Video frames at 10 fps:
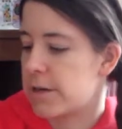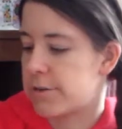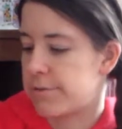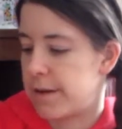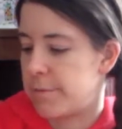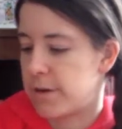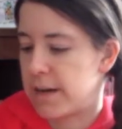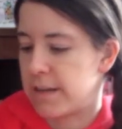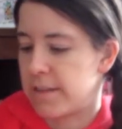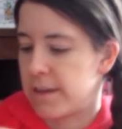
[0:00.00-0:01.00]
a crib or
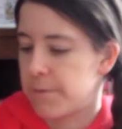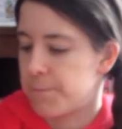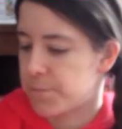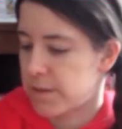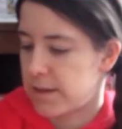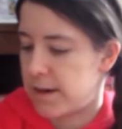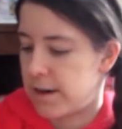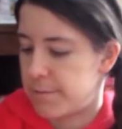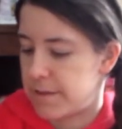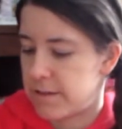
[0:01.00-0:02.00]
anything.
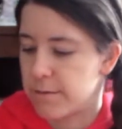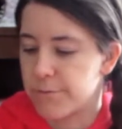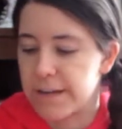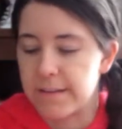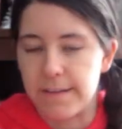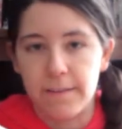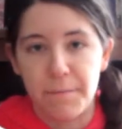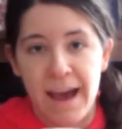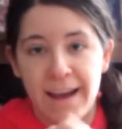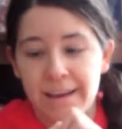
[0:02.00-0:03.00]
Um, and some rings on the
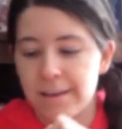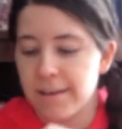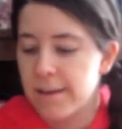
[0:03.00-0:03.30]
back.